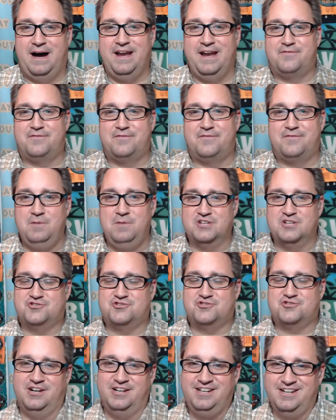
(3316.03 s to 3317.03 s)
from
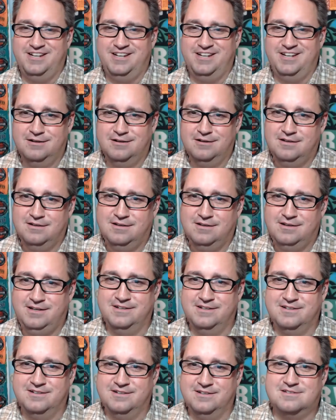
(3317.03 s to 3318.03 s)
Australia
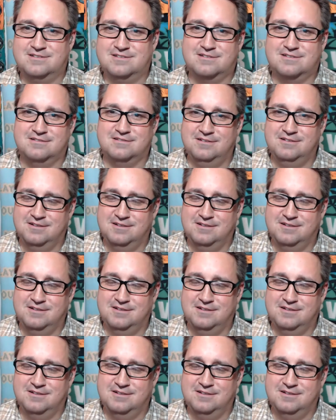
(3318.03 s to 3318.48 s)
is